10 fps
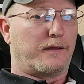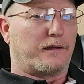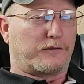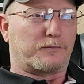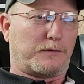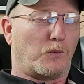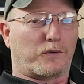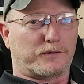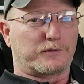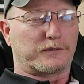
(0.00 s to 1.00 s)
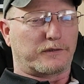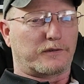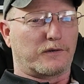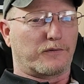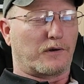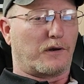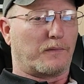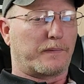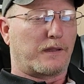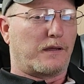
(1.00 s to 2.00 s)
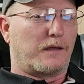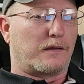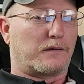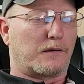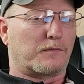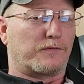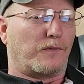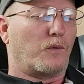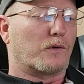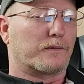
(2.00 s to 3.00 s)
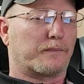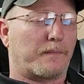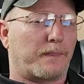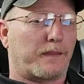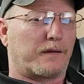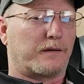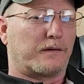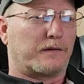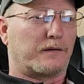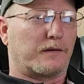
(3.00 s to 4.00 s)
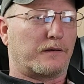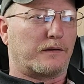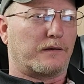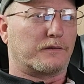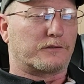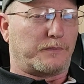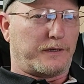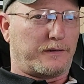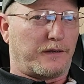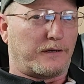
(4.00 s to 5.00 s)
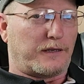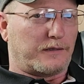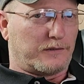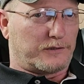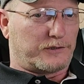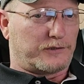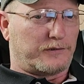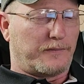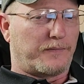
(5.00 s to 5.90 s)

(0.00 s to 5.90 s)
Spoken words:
And it's going to be more consistent overall. Number four, spin and English.